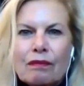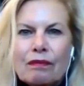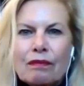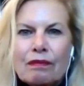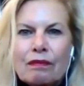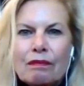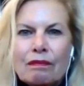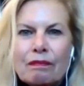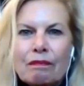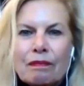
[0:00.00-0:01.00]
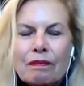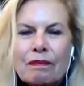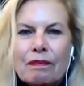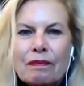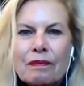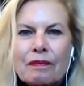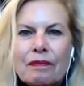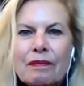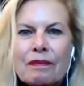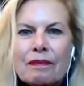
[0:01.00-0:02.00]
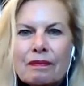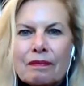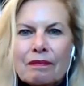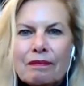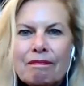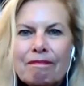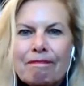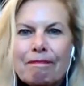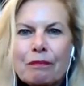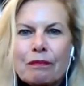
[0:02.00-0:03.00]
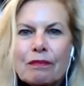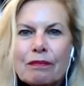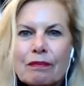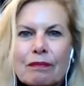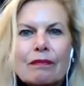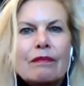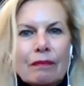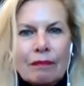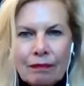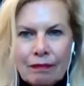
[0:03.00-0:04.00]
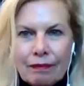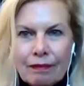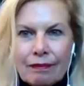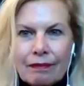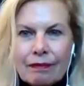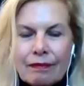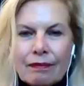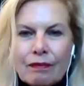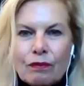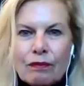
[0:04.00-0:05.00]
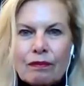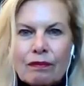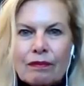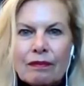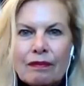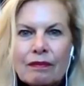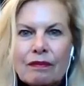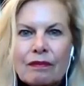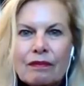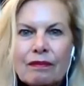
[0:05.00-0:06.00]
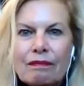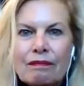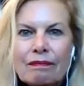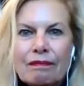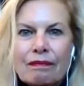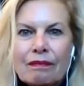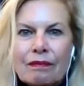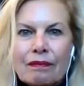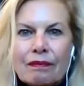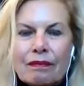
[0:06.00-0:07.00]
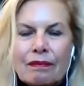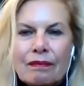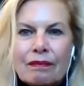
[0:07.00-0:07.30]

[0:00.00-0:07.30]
This person isn't speaking.